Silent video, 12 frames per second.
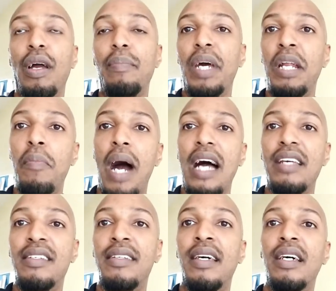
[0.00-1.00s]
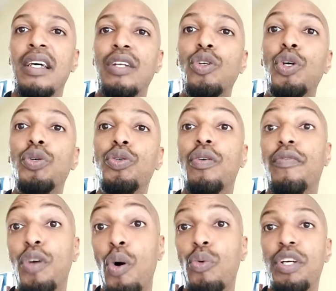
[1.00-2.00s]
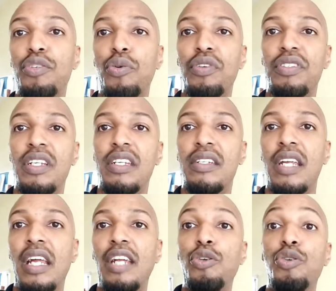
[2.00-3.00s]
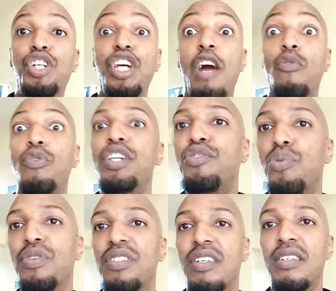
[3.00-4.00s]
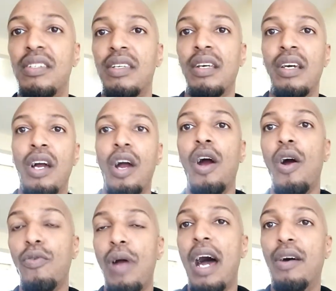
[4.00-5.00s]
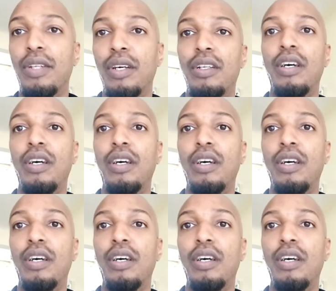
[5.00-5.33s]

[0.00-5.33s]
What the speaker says: It minimizes the use of your resources, and then you share resources around